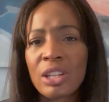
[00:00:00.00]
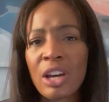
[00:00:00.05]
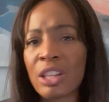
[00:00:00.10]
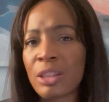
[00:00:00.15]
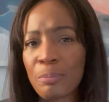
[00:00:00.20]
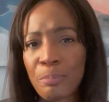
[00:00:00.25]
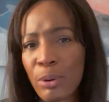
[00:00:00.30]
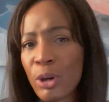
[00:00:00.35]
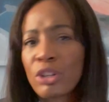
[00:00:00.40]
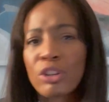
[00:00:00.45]

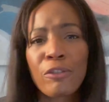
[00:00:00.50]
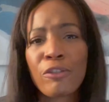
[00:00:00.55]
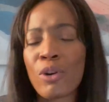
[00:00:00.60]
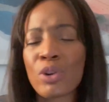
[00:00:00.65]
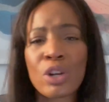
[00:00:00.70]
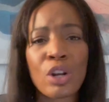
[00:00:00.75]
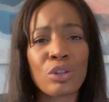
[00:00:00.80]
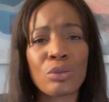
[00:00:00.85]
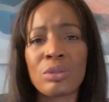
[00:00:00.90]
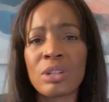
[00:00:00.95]
put your
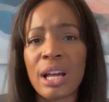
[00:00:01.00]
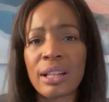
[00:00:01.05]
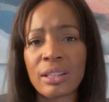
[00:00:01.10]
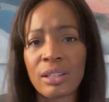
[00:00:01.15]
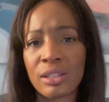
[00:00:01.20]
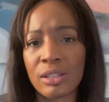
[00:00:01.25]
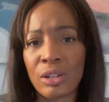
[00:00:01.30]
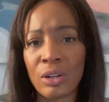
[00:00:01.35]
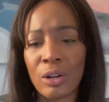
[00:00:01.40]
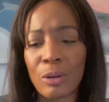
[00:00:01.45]
phone on do not
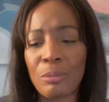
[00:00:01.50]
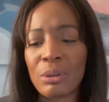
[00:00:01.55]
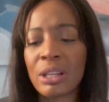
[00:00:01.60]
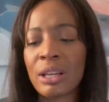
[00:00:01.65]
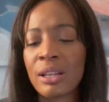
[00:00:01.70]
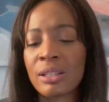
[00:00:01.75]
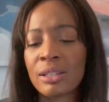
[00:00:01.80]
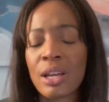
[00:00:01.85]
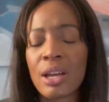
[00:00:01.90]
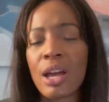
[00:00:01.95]
disturb,
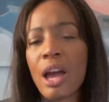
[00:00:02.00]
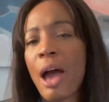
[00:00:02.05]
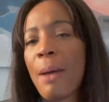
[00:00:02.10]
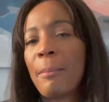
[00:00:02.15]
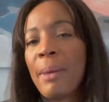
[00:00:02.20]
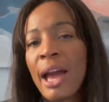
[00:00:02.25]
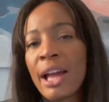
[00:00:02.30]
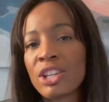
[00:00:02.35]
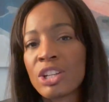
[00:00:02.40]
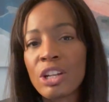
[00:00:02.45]
because
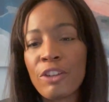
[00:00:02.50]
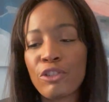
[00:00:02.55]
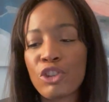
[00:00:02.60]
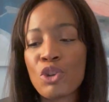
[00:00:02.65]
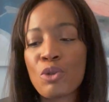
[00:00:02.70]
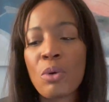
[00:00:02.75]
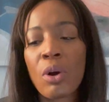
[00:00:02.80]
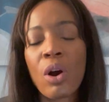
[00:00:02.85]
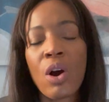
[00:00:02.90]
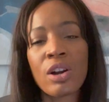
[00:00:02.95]
imagine if
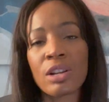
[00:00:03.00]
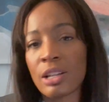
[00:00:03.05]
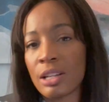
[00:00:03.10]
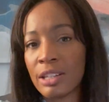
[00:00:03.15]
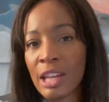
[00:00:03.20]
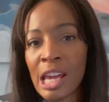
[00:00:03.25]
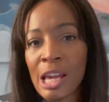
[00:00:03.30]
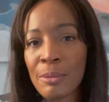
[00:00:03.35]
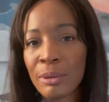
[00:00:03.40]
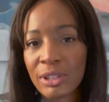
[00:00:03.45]
you were on a
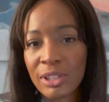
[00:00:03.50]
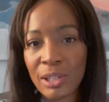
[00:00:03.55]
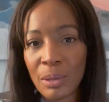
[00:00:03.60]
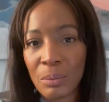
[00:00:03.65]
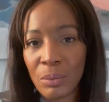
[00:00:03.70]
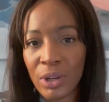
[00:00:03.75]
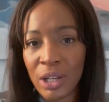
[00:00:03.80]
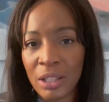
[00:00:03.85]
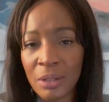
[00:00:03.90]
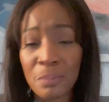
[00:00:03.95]
date with
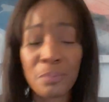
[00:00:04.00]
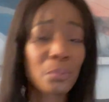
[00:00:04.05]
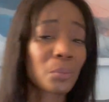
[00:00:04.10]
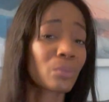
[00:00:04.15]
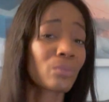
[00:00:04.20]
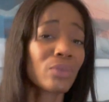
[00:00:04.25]
someone